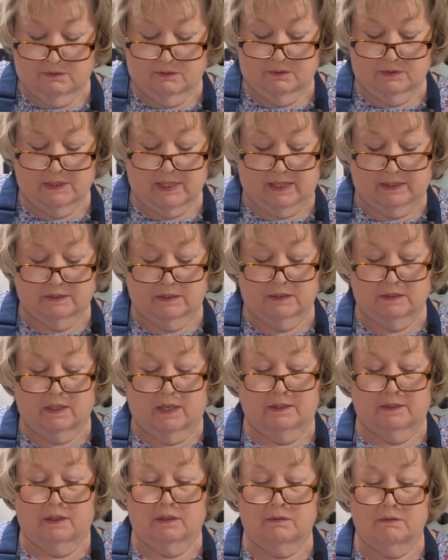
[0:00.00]
Texas
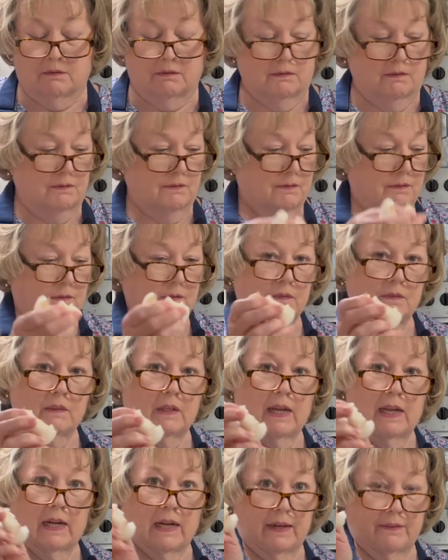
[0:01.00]
onion,
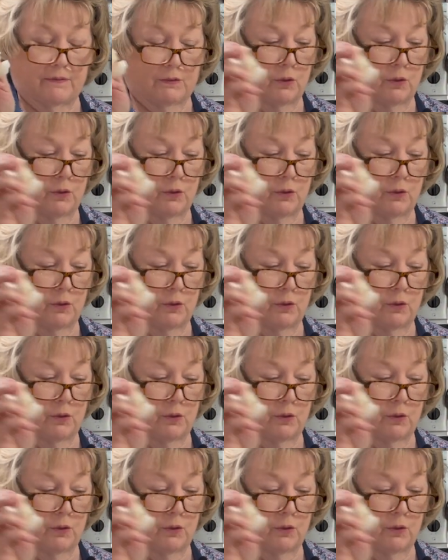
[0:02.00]
and I've